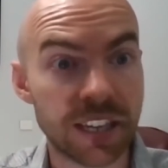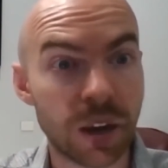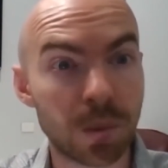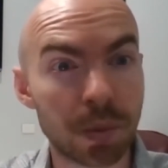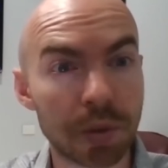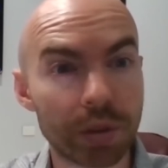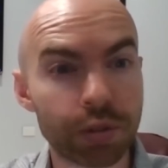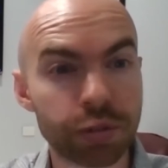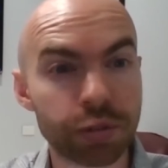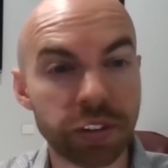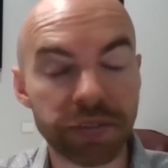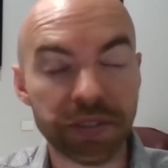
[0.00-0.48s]
I
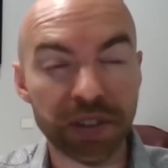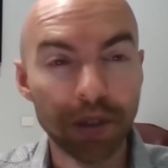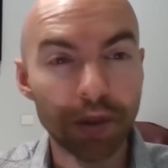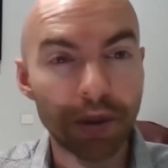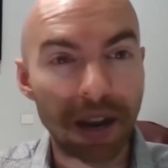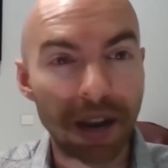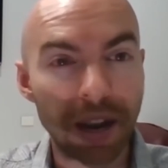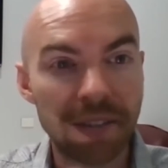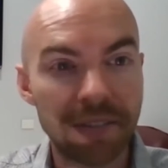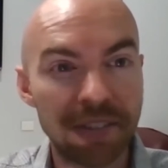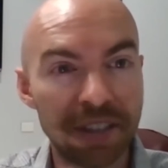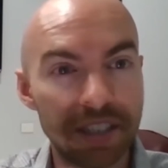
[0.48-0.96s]
wonder if you
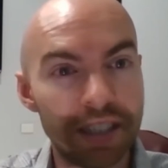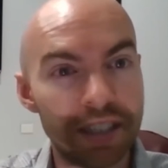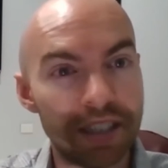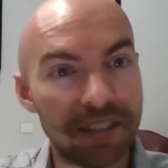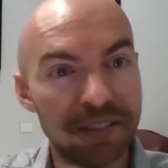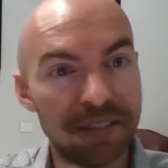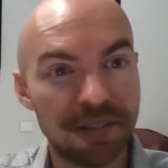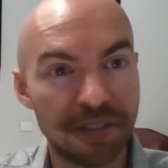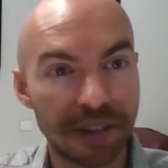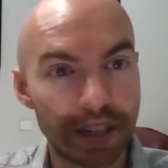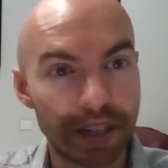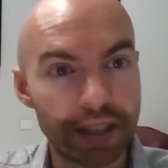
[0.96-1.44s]
have any
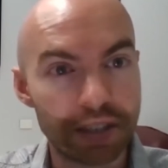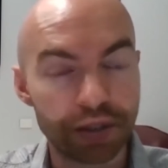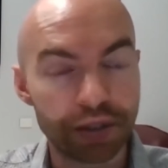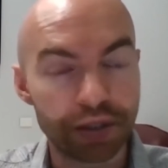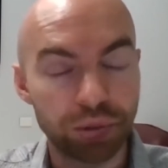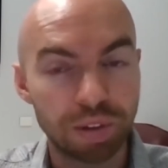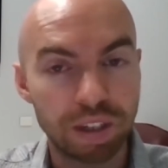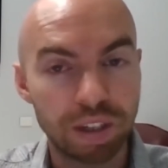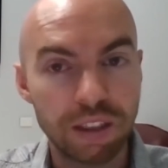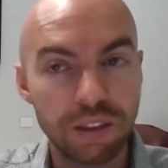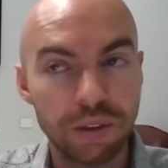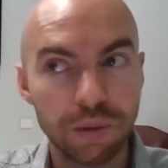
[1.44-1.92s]
advice
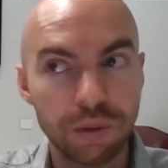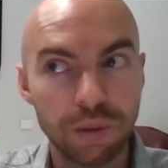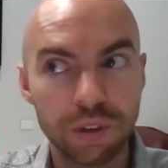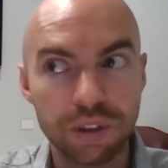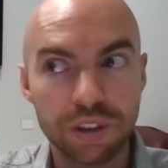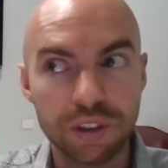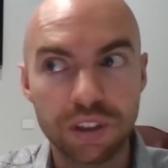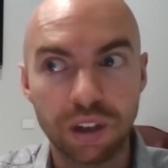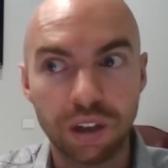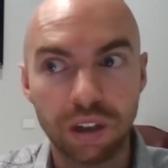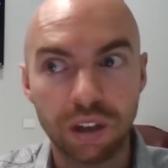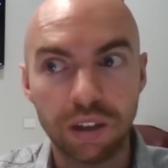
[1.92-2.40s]
or any
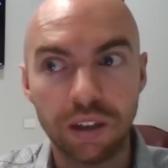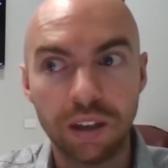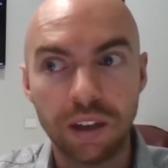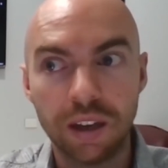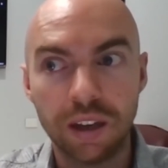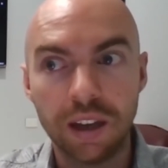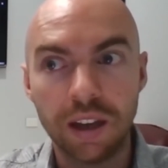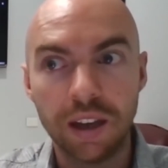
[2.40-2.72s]
thoughts on